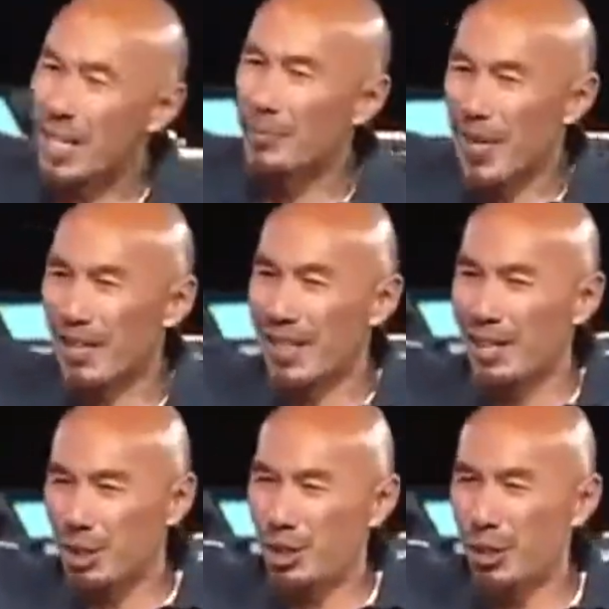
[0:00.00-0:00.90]
up, that
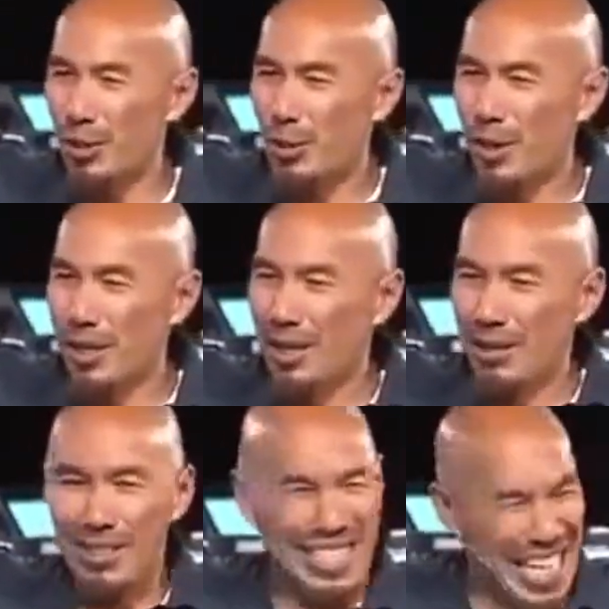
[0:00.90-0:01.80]
show,
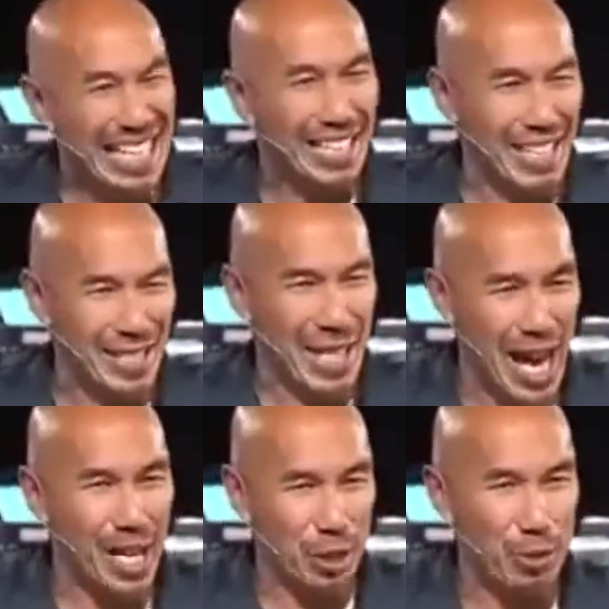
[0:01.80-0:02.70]
The Deadliest
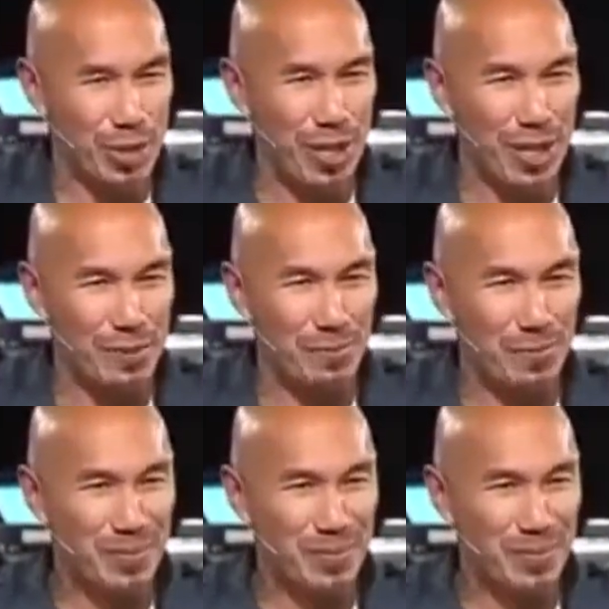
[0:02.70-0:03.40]
Catch was on.